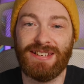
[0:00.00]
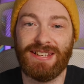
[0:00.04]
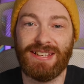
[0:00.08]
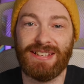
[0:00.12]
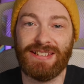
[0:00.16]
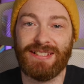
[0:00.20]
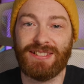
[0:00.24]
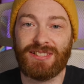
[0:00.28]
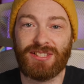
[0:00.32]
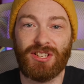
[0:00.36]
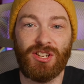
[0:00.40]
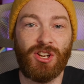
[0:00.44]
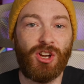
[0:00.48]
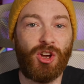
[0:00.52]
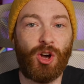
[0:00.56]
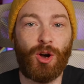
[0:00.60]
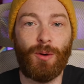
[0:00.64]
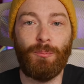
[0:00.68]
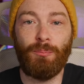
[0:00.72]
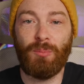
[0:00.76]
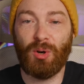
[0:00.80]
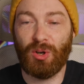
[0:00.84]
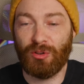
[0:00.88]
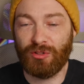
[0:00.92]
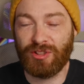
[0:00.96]
NDs
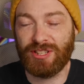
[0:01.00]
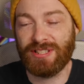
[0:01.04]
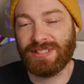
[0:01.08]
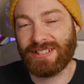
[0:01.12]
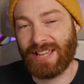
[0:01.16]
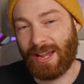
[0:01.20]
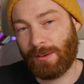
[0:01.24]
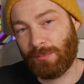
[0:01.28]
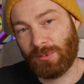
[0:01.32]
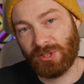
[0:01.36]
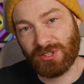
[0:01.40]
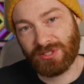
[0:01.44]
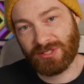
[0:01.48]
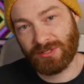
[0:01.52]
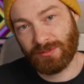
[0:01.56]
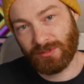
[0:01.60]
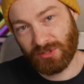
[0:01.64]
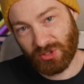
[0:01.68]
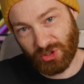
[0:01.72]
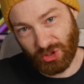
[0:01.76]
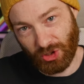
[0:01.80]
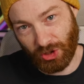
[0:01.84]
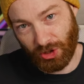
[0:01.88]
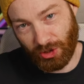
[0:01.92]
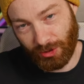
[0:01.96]
on both these cameras.
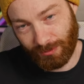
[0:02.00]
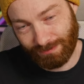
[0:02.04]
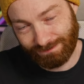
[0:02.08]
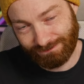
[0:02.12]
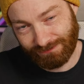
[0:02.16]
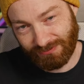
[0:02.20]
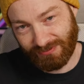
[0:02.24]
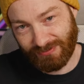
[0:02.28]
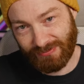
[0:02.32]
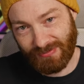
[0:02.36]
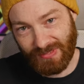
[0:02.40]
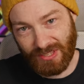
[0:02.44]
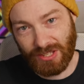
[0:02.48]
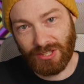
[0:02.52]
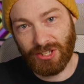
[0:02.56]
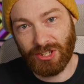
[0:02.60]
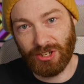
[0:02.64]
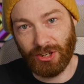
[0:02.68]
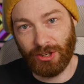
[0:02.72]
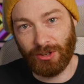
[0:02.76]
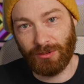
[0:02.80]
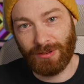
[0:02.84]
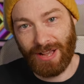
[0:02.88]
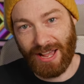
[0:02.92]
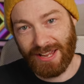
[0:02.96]
So,
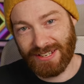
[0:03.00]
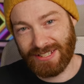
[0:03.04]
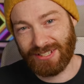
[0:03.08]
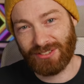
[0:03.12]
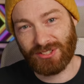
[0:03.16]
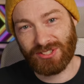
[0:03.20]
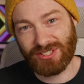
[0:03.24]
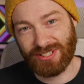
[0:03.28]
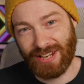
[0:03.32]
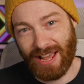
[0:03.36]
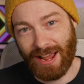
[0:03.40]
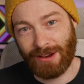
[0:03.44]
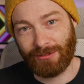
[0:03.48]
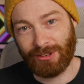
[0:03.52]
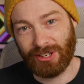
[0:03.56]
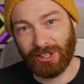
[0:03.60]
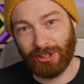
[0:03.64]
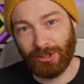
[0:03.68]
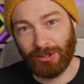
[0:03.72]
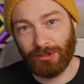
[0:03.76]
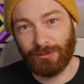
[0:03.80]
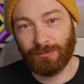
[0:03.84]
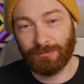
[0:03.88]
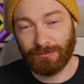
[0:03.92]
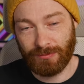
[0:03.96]
you know, ideal
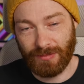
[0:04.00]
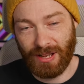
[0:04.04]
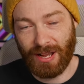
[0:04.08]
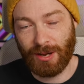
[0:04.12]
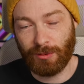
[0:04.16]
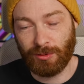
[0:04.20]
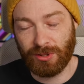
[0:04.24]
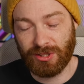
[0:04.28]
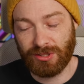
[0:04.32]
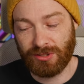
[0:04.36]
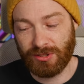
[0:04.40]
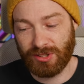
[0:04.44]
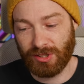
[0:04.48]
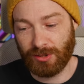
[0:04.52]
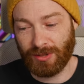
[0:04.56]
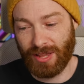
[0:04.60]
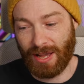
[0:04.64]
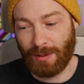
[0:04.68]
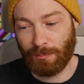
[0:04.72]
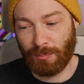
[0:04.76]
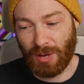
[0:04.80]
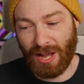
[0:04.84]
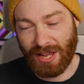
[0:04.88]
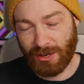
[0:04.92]
scenario, I would do that.